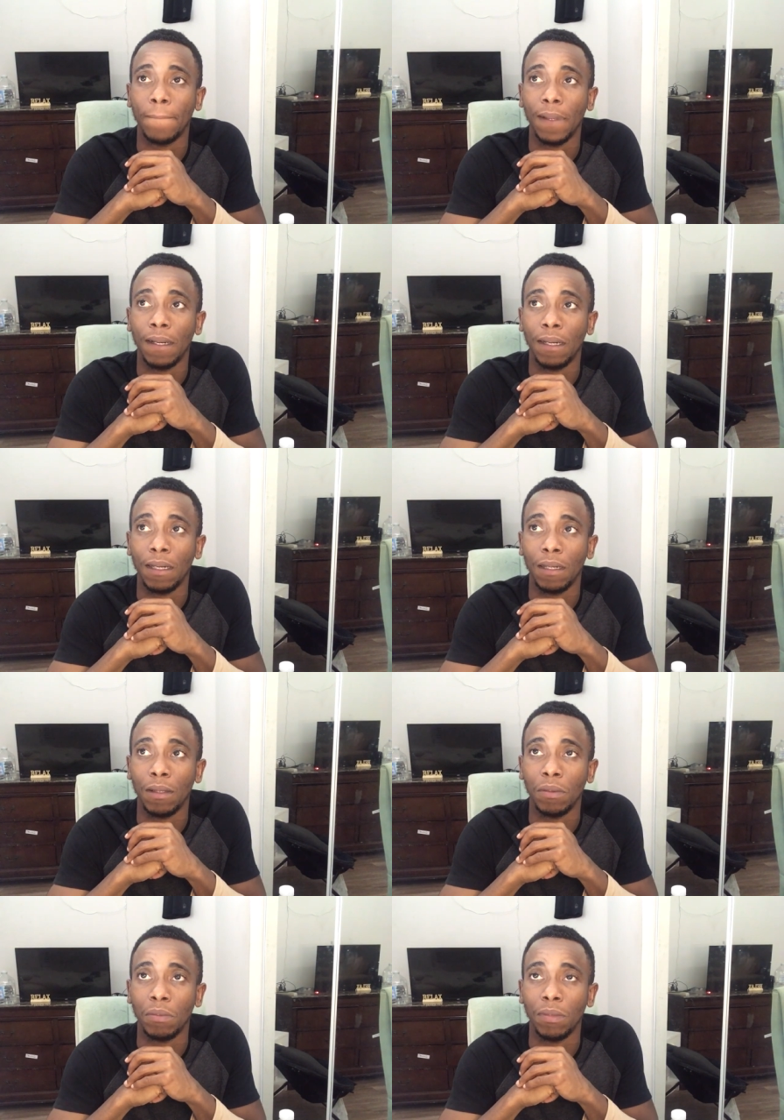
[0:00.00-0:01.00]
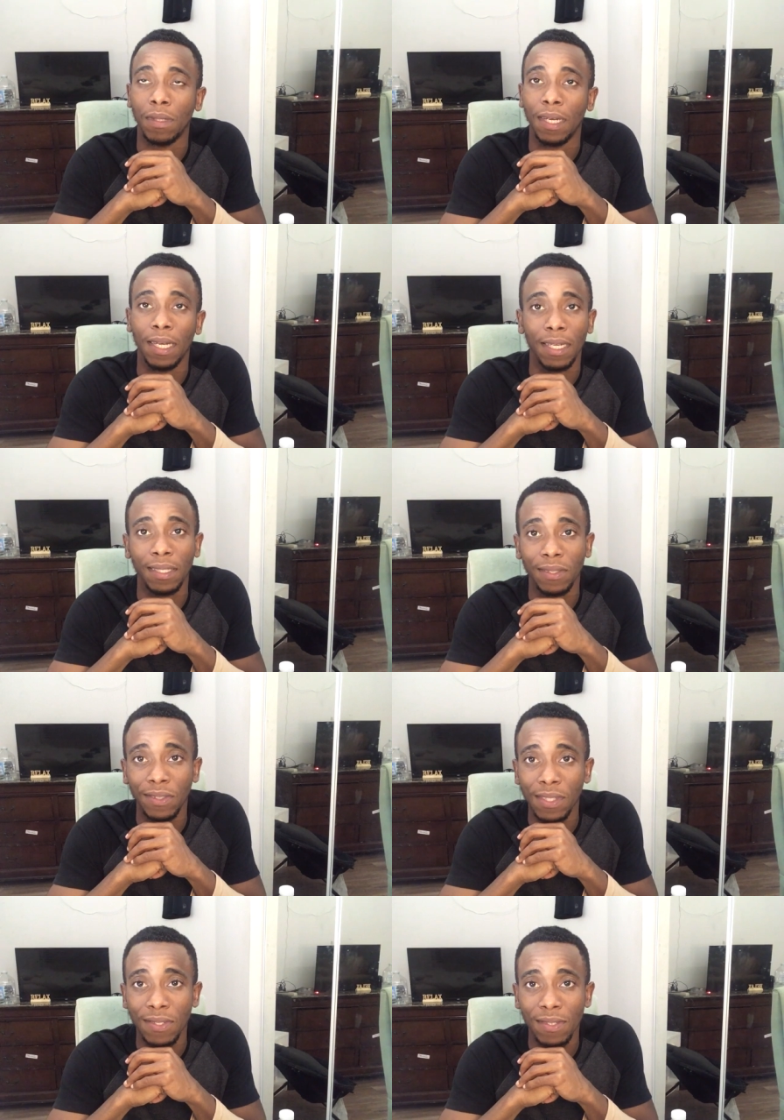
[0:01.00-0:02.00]
uh, earlier this
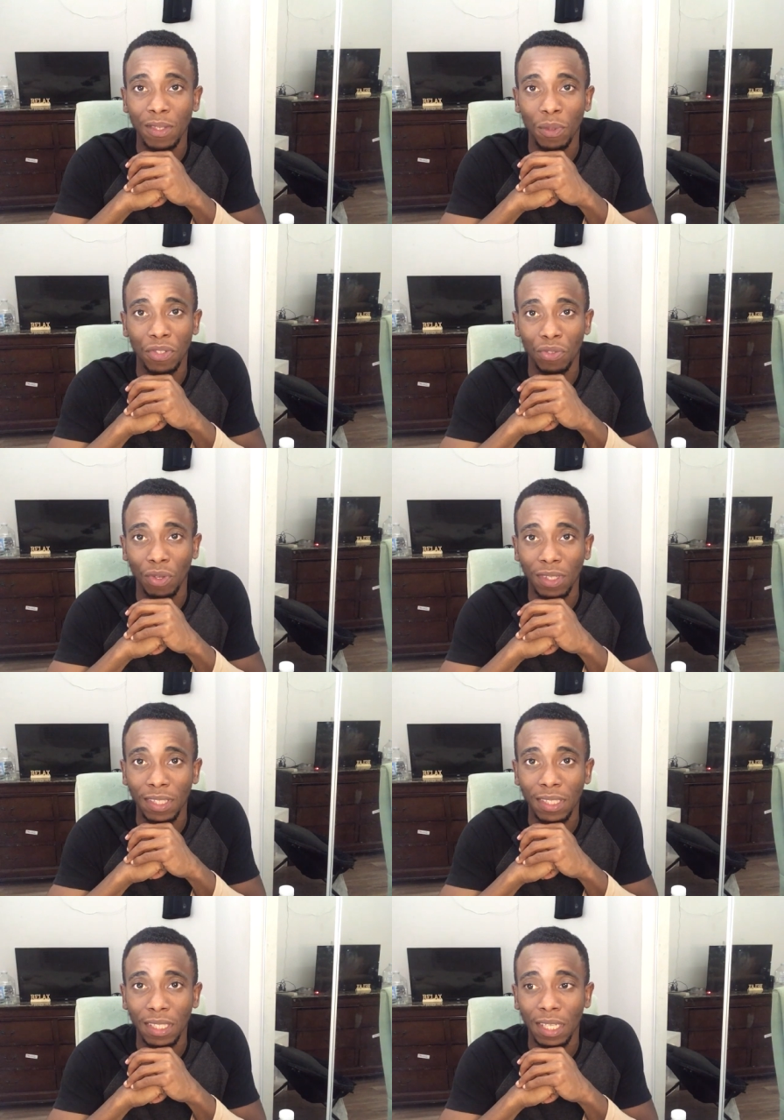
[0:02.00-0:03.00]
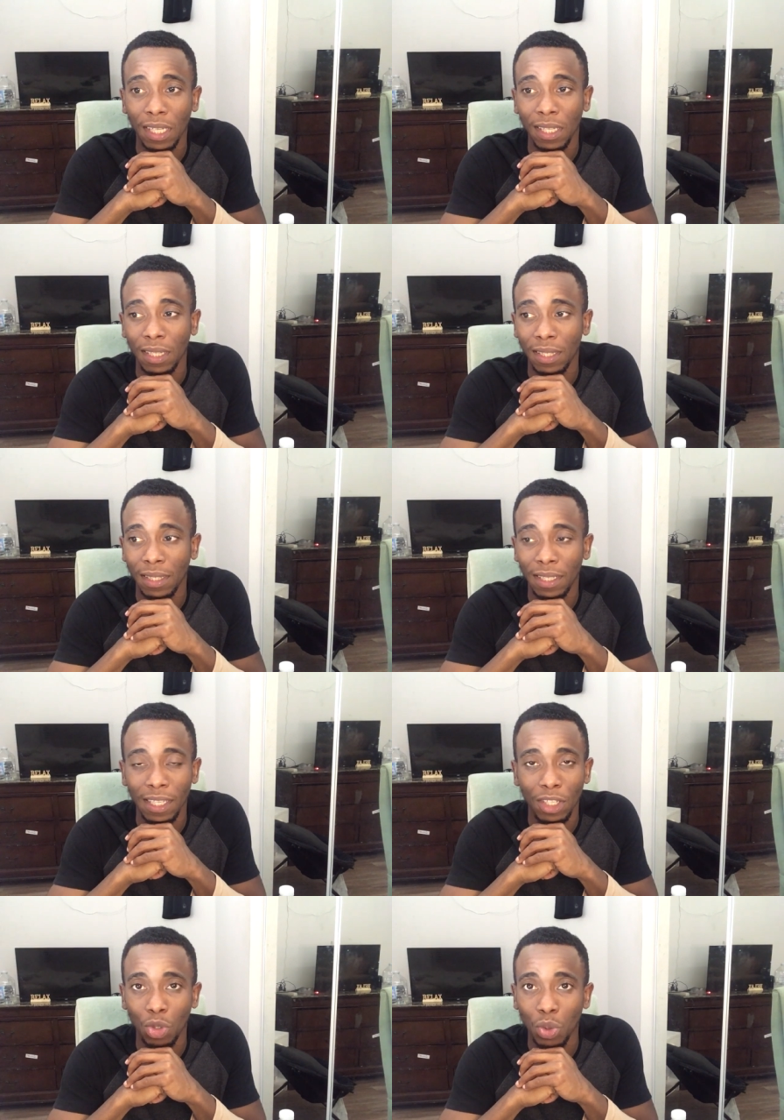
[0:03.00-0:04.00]
season they were struggling.
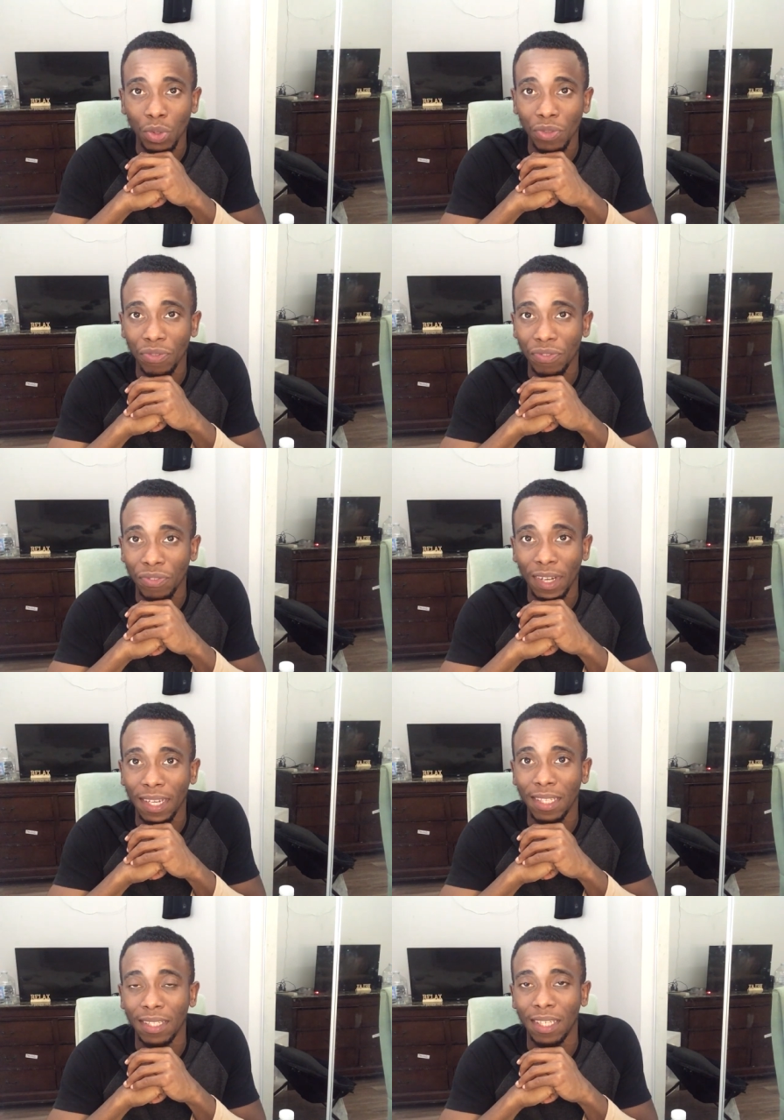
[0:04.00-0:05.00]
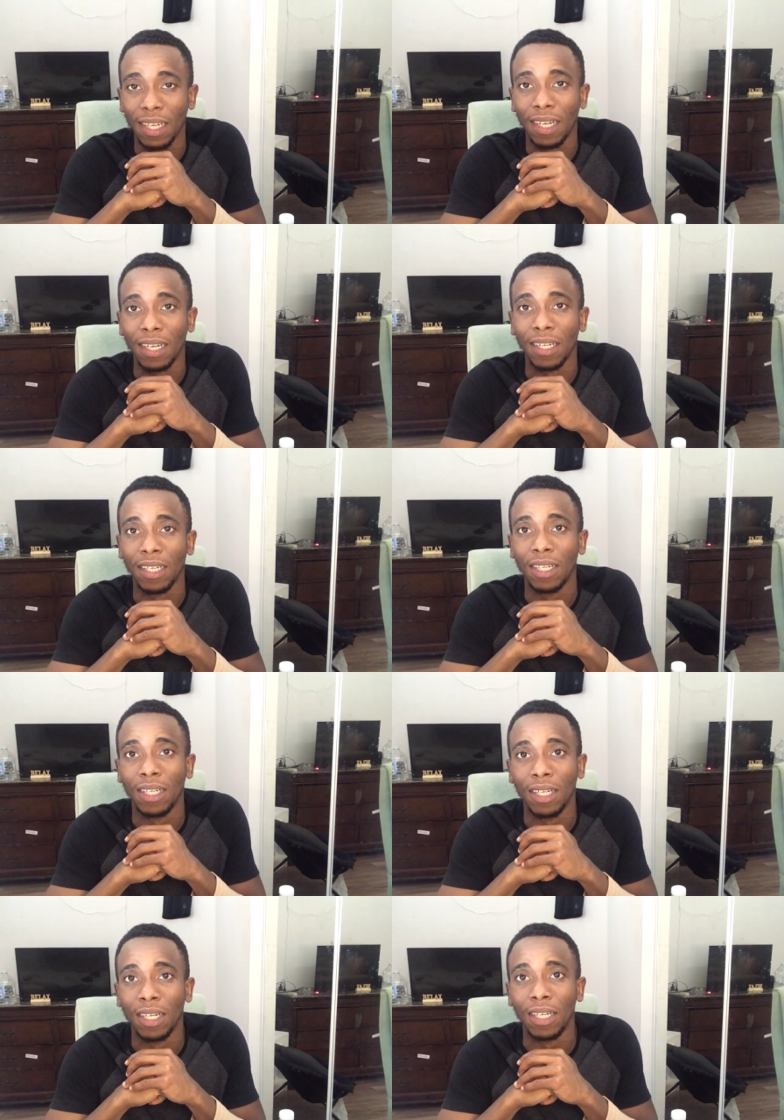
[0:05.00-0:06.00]
They couldn't find their
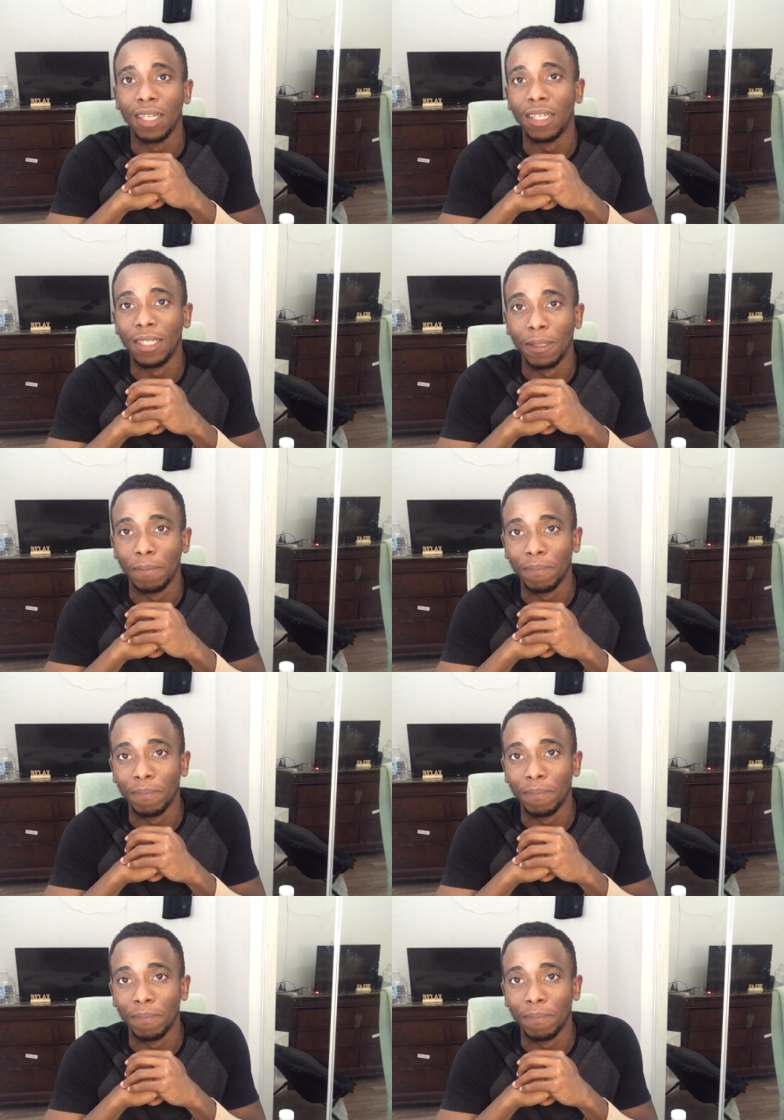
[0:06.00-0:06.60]
um,